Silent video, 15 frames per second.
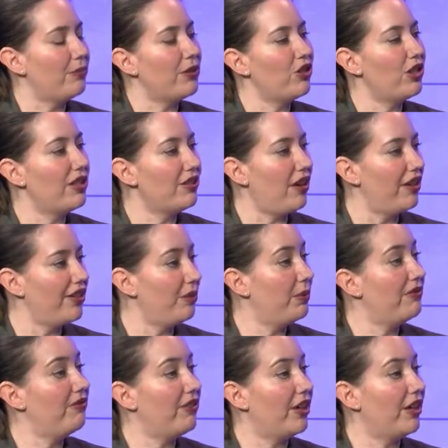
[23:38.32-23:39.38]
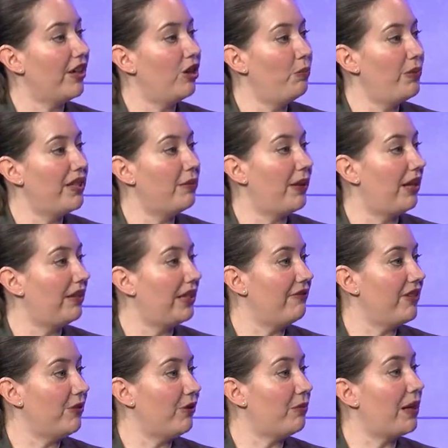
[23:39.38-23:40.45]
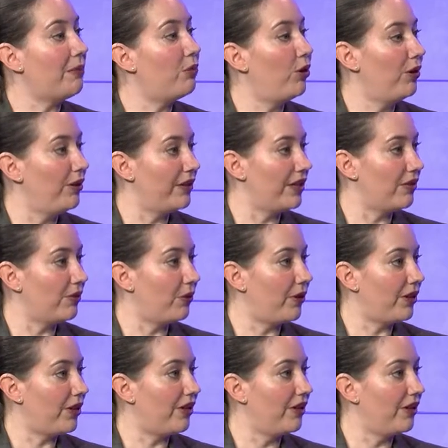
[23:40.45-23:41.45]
but she has also been very open about living with bipolar disorder.